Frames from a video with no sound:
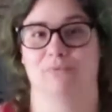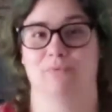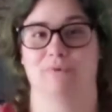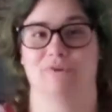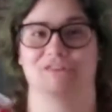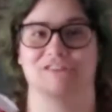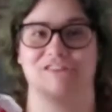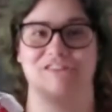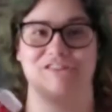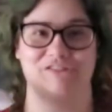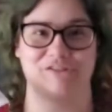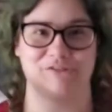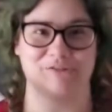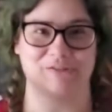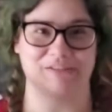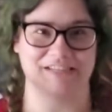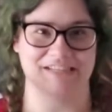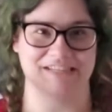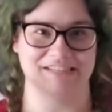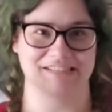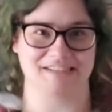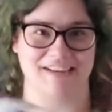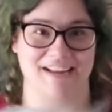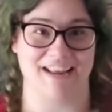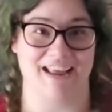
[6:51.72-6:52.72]
will enjoy
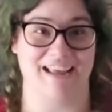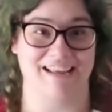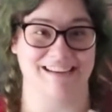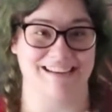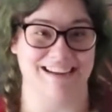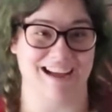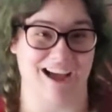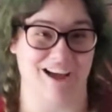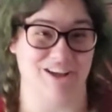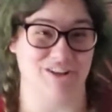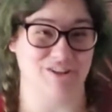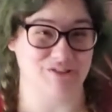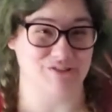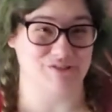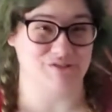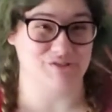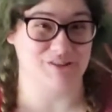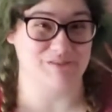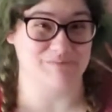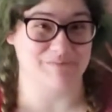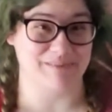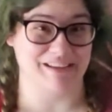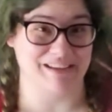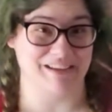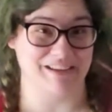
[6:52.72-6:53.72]
it, and I'll enjoy
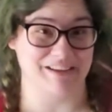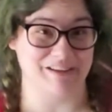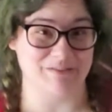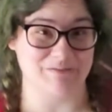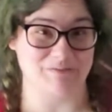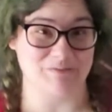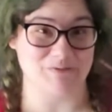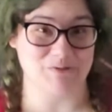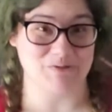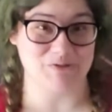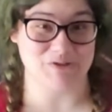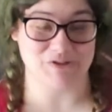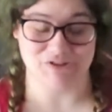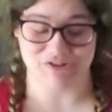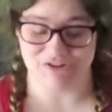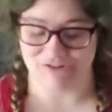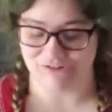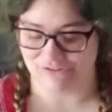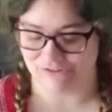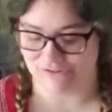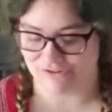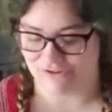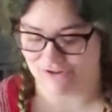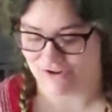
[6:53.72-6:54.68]
making it for her.